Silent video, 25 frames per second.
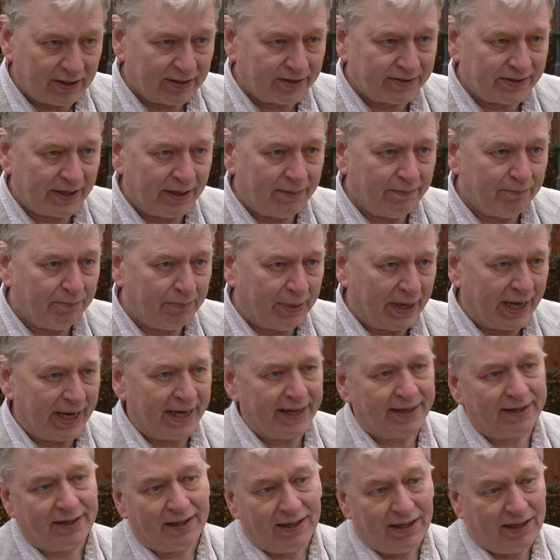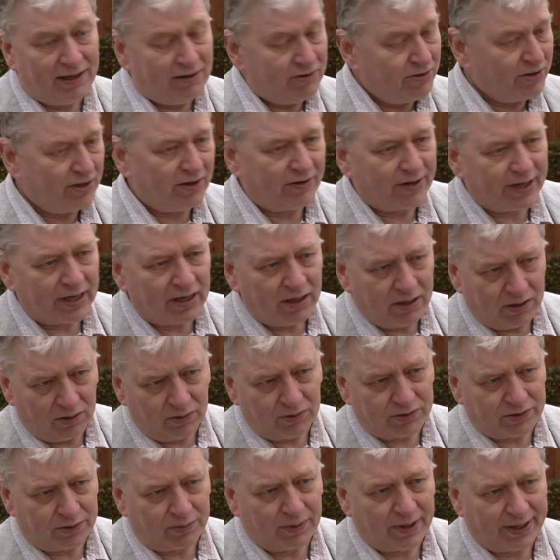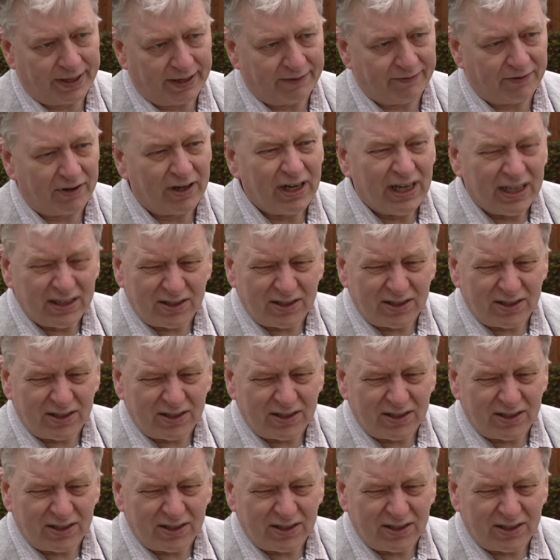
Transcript: the same bed, sharing clothes or whatever.